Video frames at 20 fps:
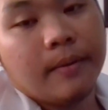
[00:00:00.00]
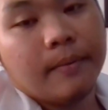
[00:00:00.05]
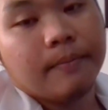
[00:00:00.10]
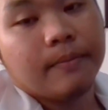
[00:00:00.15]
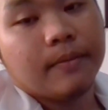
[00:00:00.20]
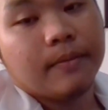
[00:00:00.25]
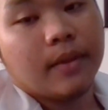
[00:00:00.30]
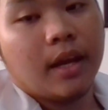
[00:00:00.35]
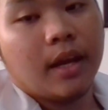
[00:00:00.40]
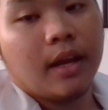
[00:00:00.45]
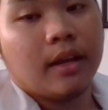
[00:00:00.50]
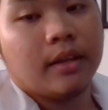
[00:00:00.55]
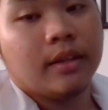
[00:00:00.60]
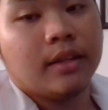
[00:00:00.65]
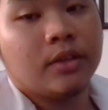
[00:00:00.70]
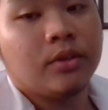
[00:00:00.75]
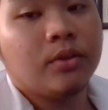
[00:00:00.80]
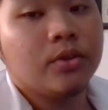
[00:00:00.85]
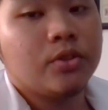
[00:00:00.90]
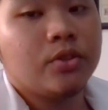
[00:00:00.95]
the
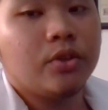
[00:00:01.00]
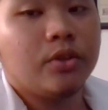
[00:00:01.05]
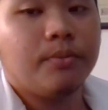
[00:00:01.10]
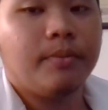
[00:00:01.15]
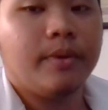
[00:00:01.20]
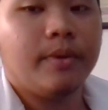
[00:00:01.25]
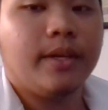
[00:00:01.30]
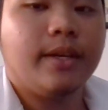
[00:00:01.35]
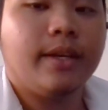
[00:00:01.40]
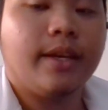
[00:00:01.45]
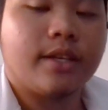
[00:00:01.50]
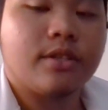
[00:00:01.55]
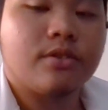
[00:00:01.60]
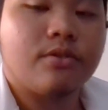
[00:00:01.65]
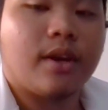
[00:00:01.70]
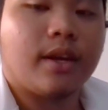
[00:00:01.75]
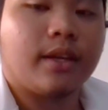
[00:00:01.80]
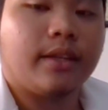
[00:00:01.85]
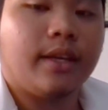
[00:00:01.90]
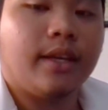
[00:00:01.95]
tooth should be
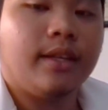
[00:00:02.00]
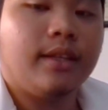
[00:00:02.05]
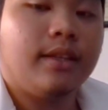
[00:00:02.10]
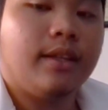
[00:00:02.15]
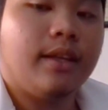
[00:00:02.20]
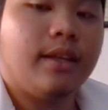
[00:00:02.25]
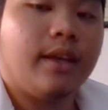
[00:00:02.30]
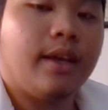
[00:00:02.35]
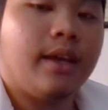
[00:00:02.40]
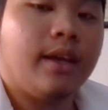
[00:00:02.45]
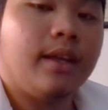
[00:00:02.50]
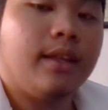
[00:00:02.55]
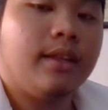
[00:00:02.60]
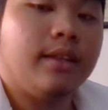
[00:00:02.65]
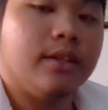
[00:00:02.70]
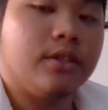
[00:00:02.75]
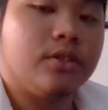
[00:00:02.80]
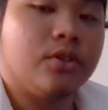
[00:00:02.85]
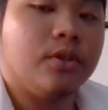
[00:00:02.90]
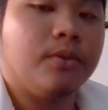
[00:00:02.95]
extracted and
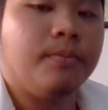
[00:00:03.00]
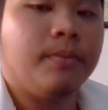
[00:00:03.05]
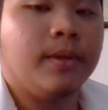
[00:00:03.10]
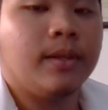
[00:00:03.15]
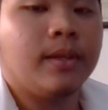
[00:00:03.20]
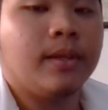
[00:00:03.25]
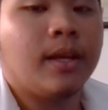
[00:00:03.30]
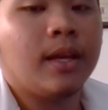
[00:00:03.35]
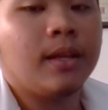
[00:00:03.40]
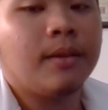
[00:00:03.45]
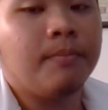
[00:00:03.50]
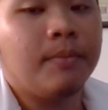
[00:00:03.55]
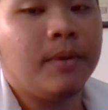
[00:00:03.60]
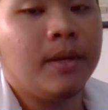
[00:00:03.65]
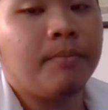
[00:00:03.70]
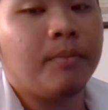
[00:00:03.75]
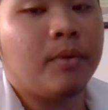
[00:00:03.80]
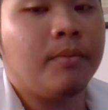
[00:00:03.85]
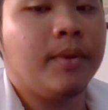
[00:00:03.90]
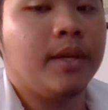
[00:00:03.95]
it should not be
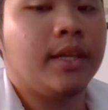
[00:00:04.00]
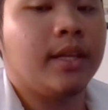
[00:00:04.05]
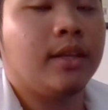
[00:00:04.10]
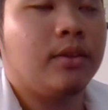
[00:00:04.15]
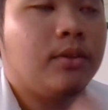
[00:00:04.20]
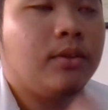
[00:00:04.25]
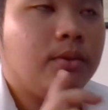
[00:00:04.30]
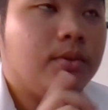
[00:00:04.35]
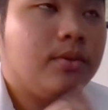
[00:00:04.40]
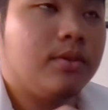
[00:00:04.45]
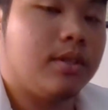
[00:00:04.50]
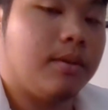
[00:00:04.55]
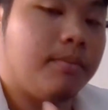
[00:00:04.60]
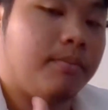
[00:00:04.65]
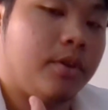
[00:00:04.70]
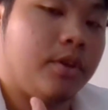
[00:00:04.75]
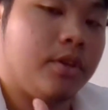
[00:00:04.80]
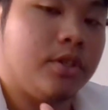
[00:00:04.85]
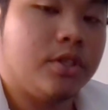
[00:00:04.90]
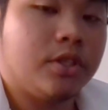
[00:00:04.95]
permitted to
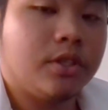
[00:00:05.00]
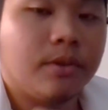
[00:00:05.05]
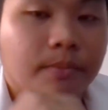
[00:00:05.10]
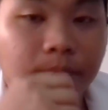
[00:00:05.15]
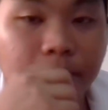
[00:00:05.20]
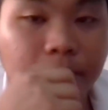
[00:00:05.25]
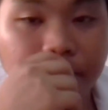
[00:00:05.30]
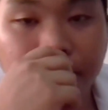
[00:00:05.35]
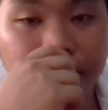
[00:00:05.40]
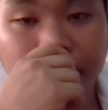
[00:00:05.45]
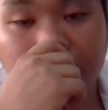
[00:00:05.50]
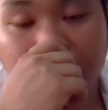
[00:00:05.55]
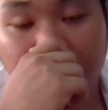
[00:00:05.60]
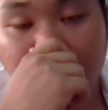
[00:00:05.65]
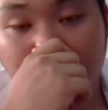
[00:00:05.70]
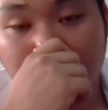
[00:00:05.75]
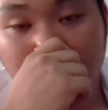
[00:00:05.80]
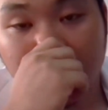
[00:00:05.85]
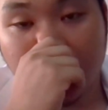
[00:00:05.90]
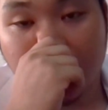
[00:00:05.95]
submerge.
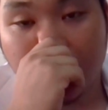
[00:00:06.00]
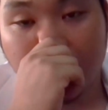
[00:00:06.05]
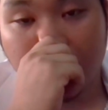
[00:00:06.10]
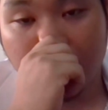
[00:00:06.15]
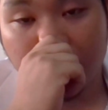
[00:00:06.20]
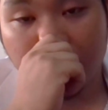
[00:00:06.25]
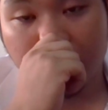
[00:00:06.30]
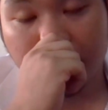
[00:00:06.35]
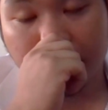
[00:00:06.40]
Uh,